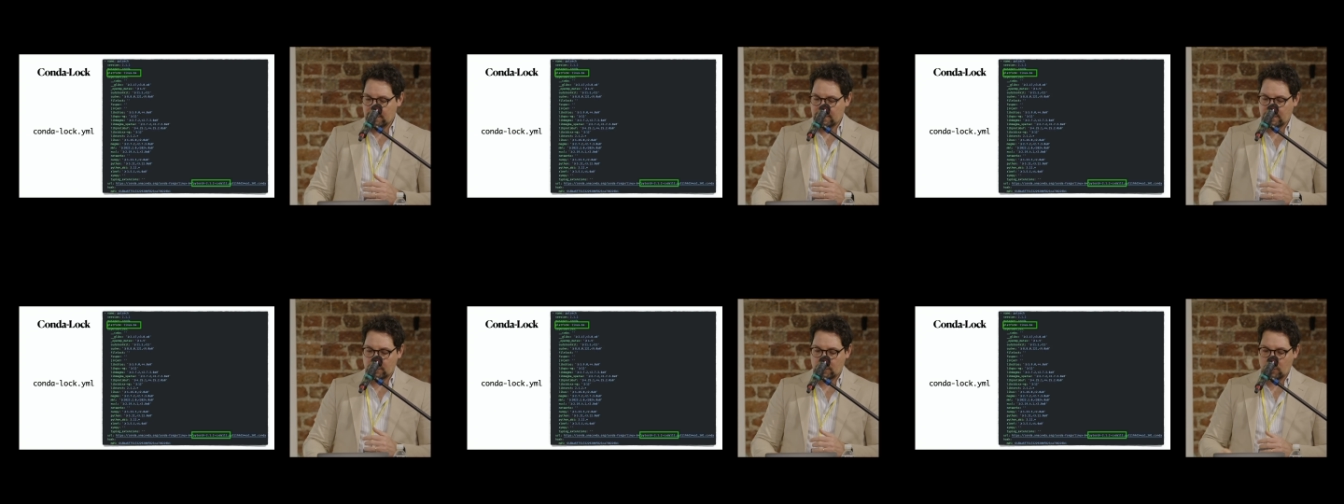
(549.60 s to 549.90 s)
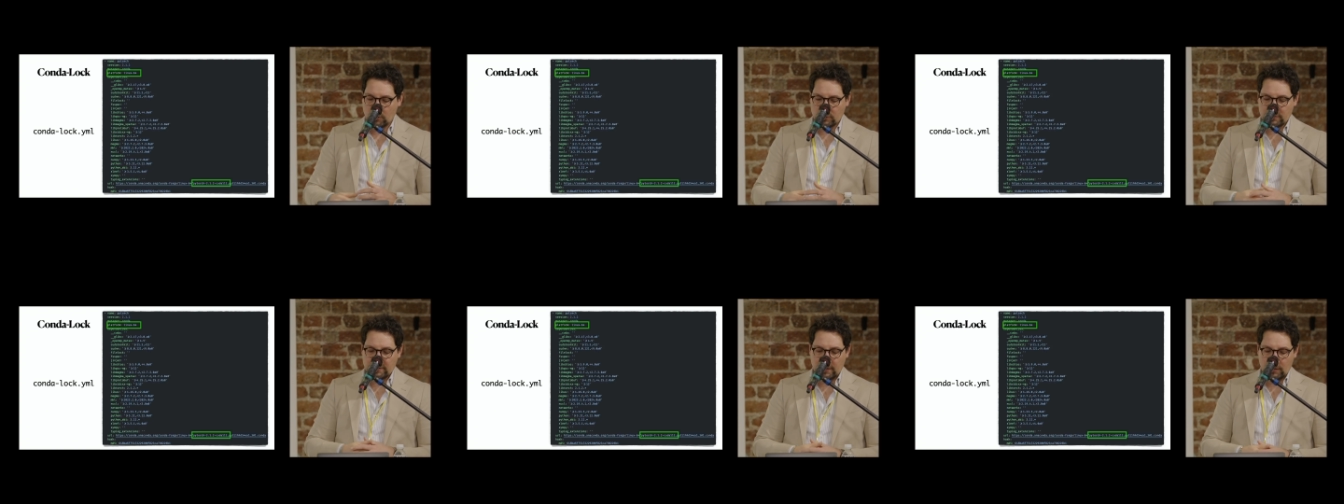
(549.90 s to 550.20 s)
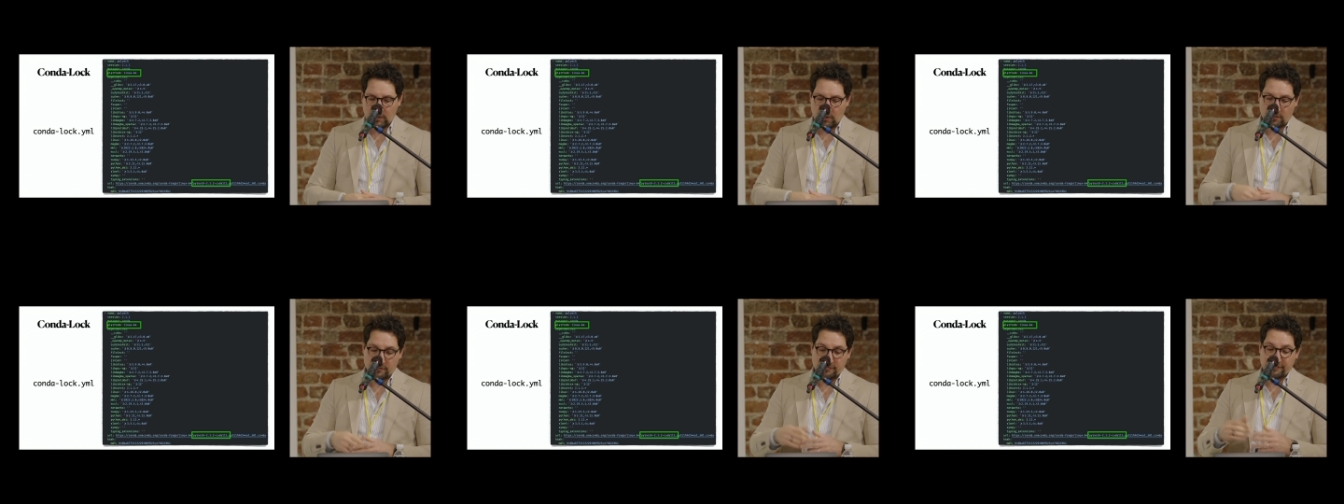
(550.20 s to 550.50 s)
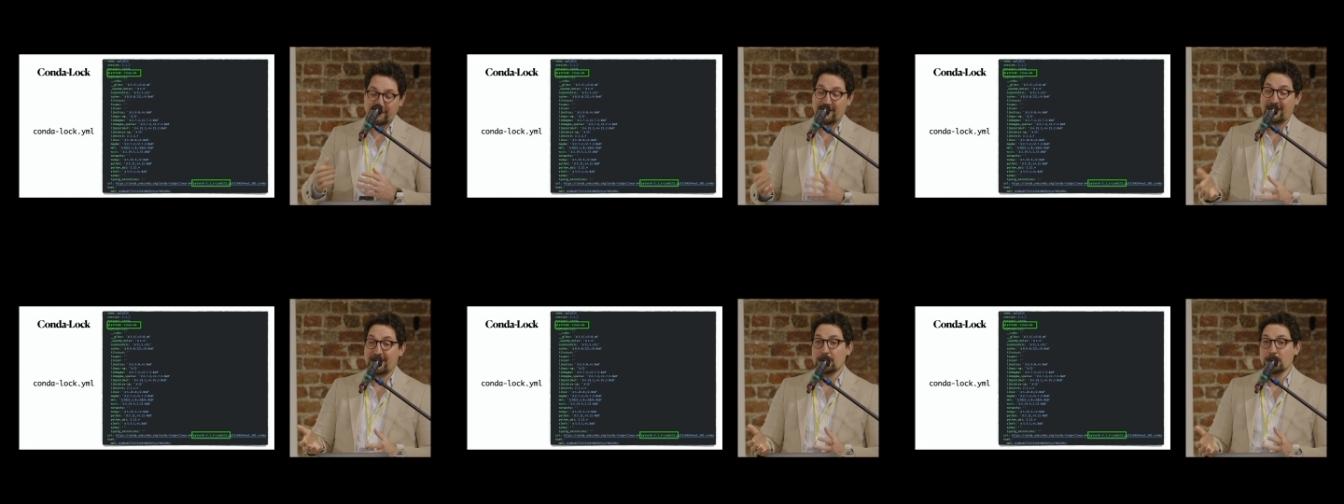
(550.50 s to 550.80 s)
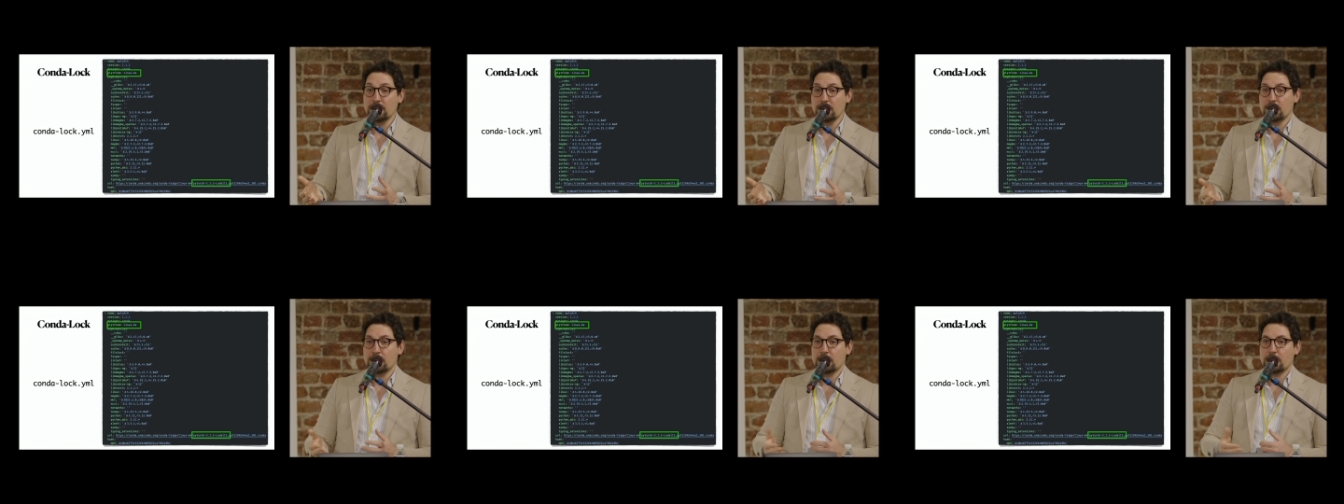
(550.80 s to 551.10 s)
a Condalock
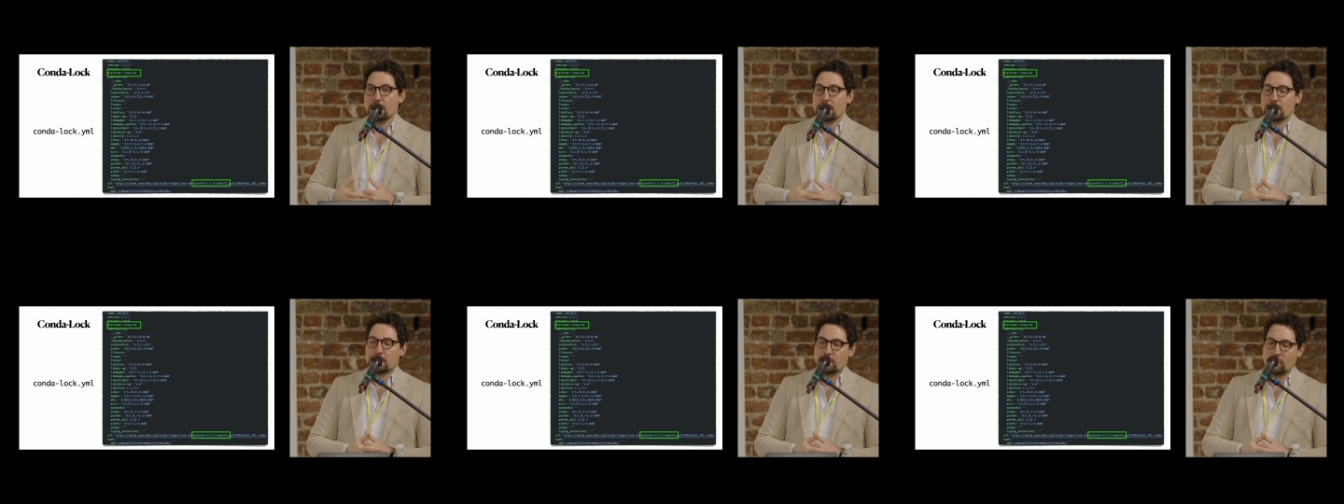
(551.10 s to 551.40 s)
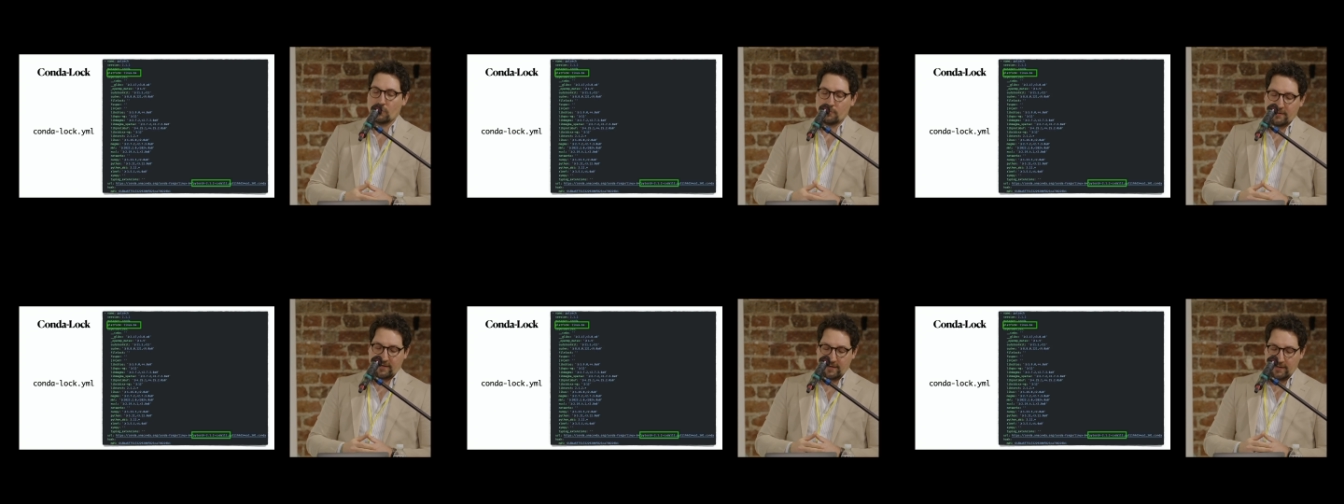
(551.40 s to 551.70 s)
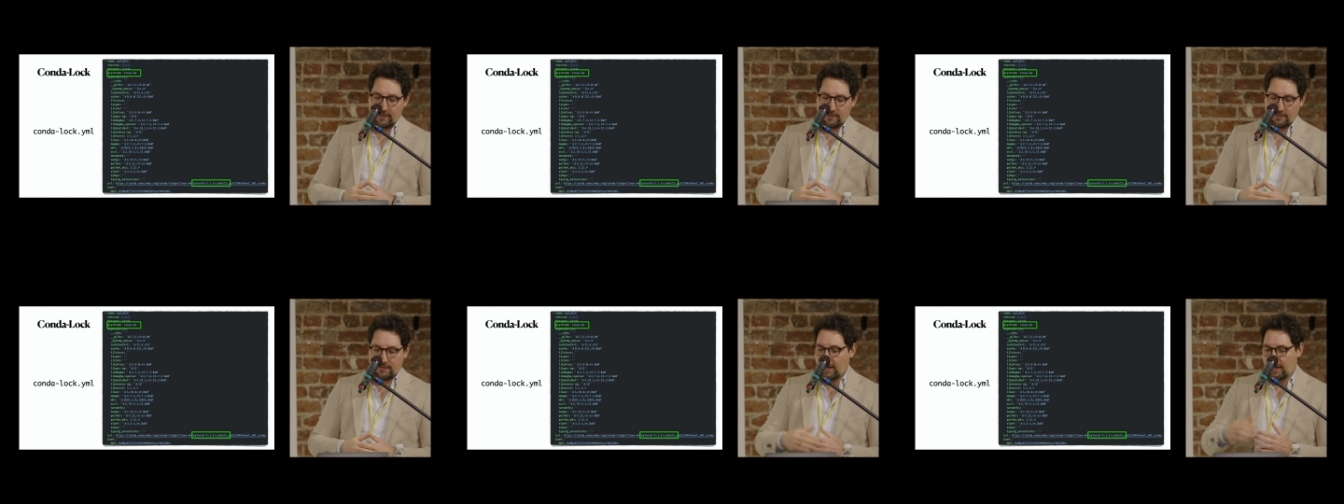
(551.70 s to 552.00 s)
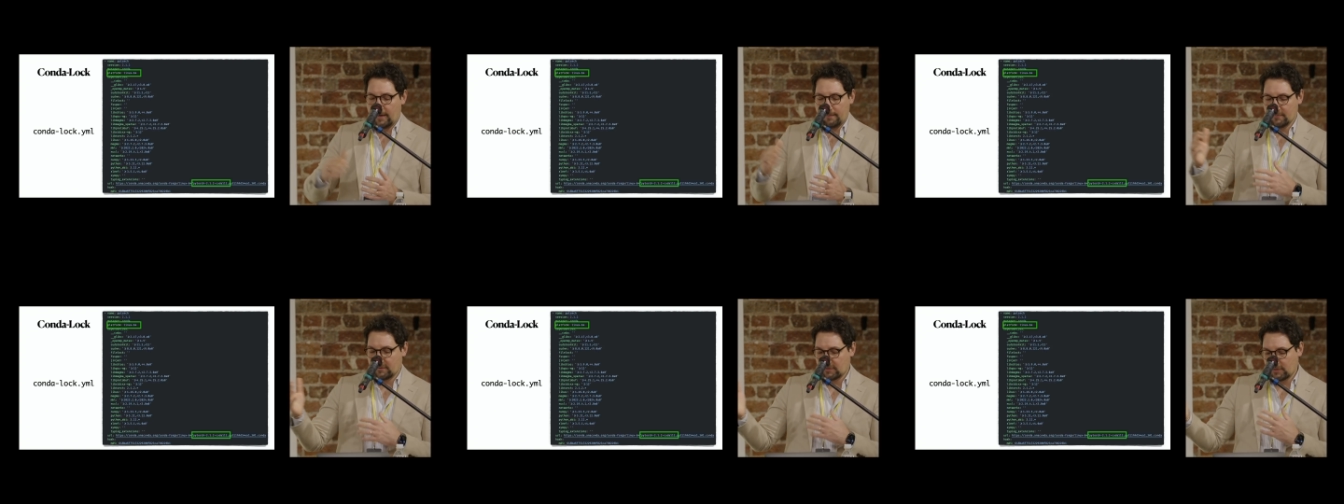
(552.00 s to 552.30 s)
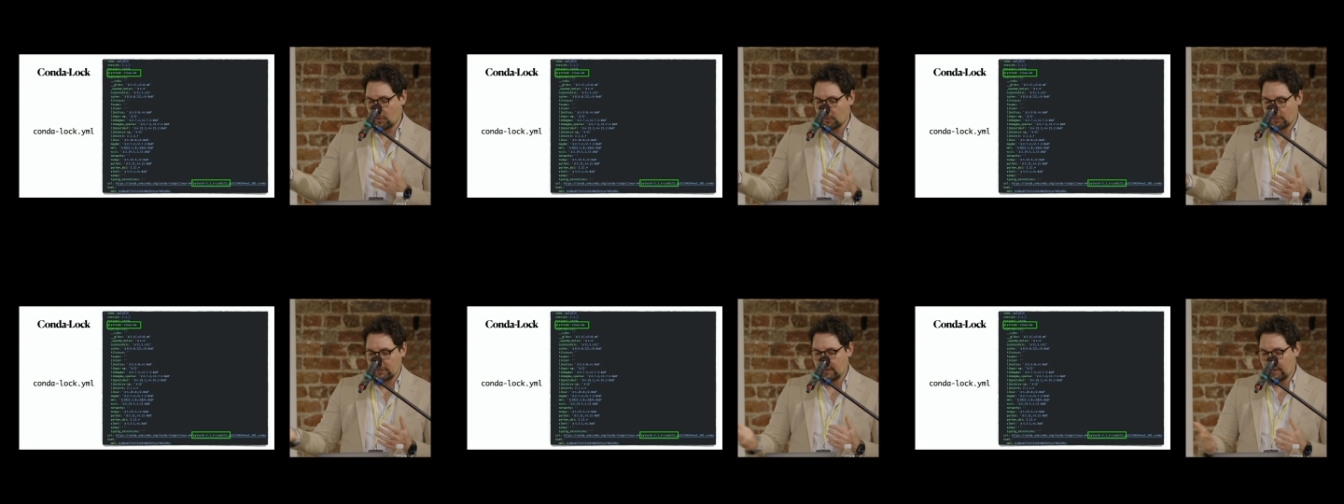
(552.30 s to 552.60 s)
file, normally named
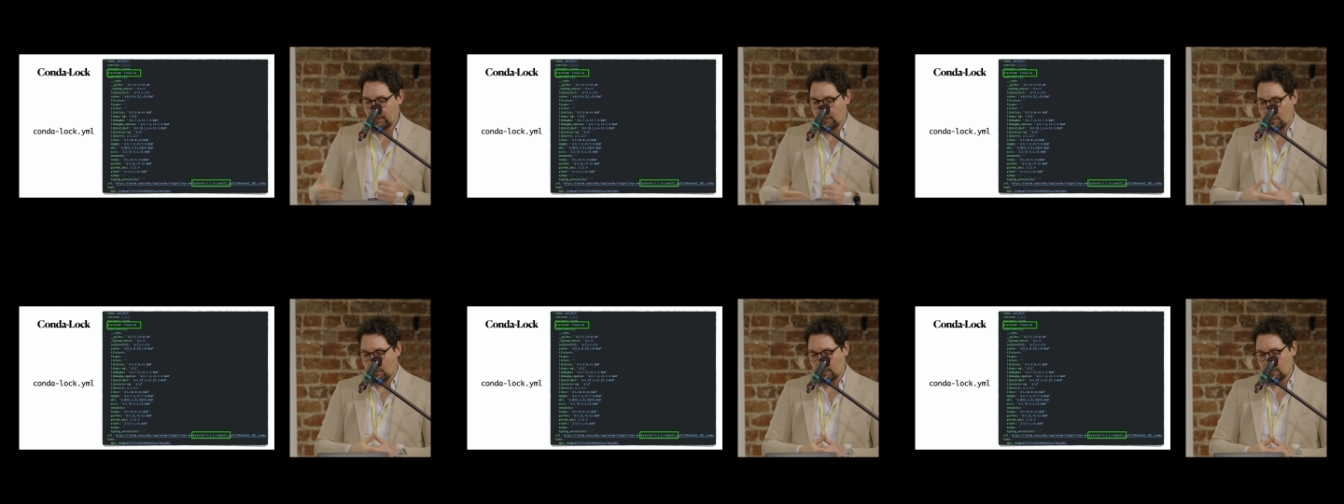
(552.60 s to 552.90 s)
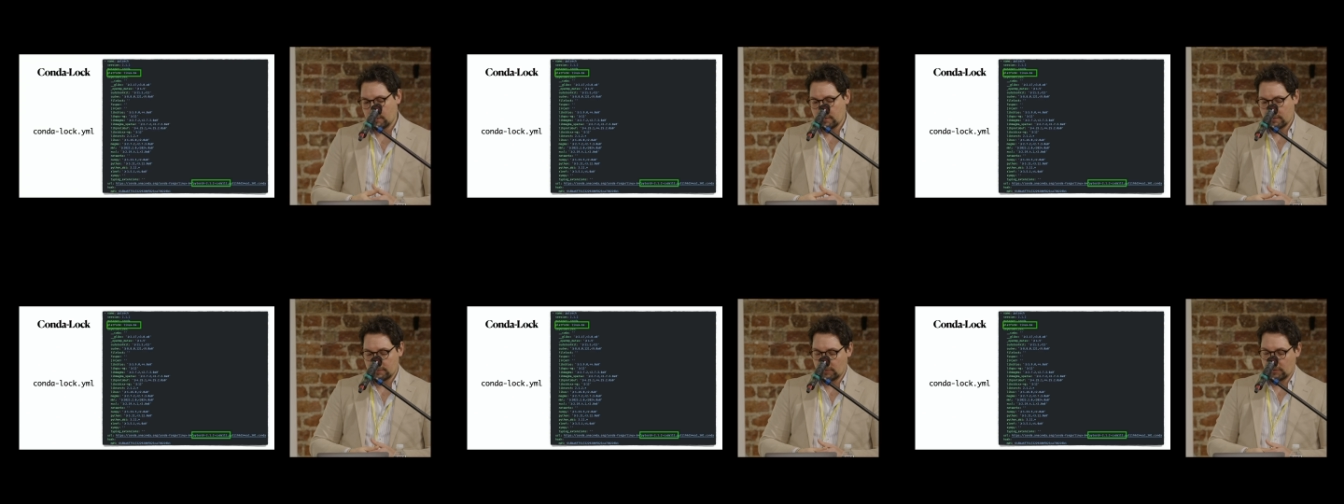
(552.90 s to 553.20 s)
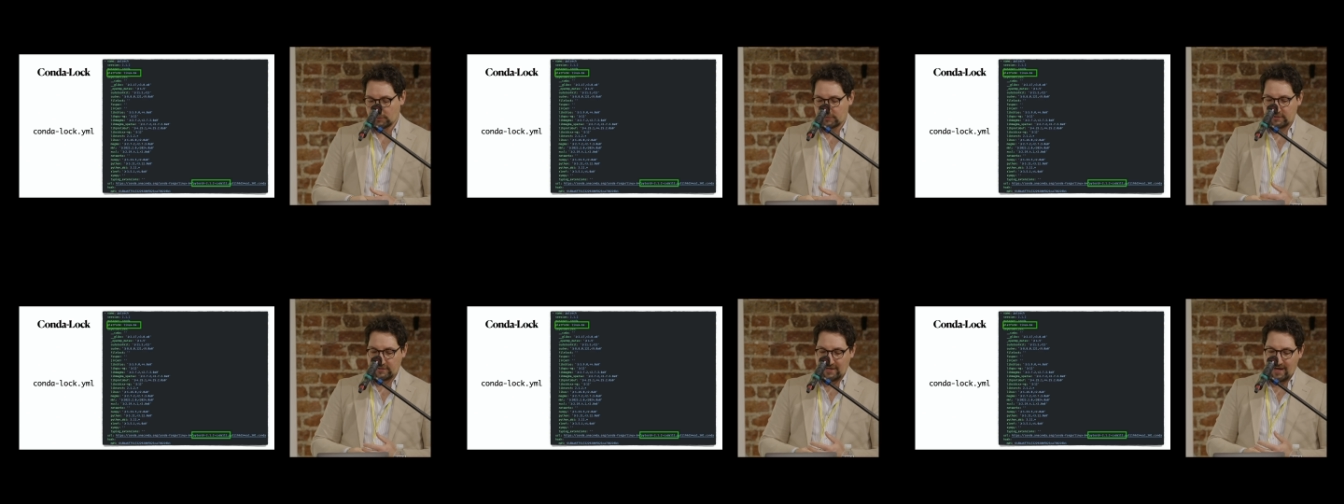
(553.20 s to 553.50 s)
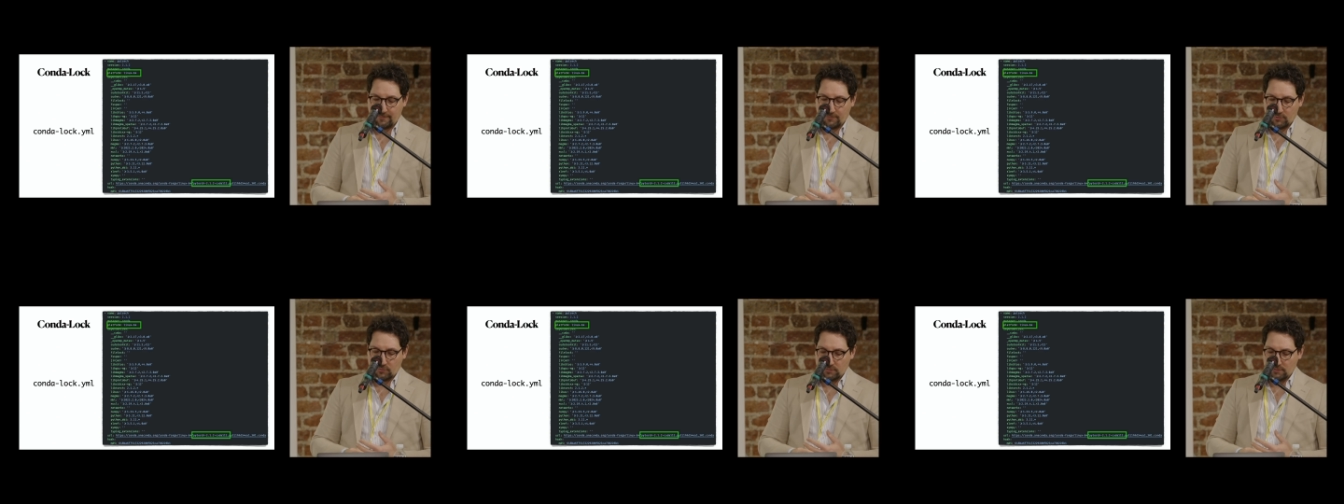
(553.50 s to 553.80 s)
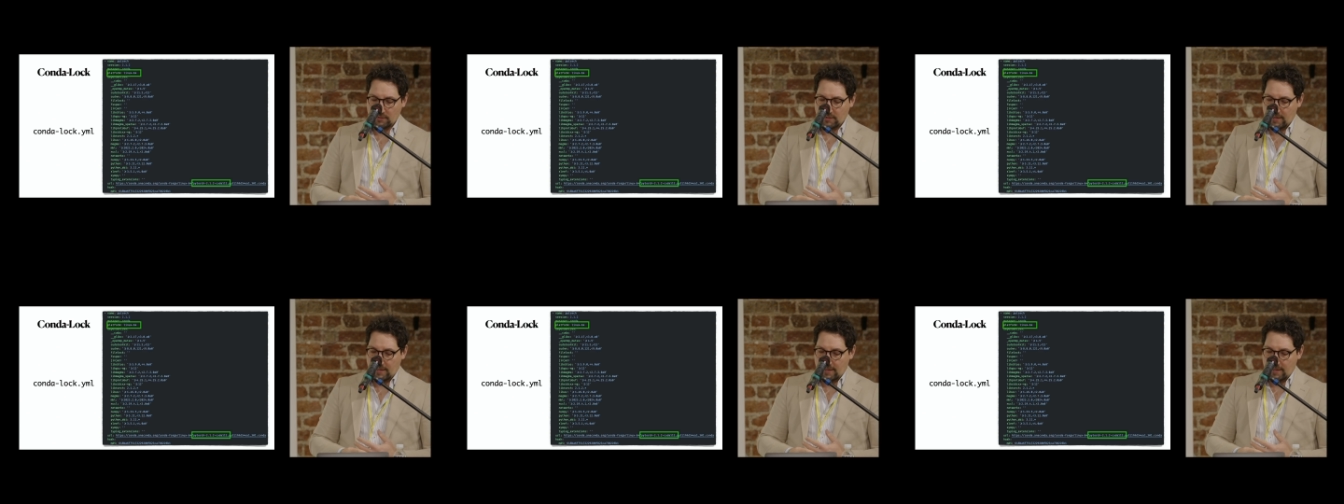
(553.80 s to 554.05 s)
condalock.yaml.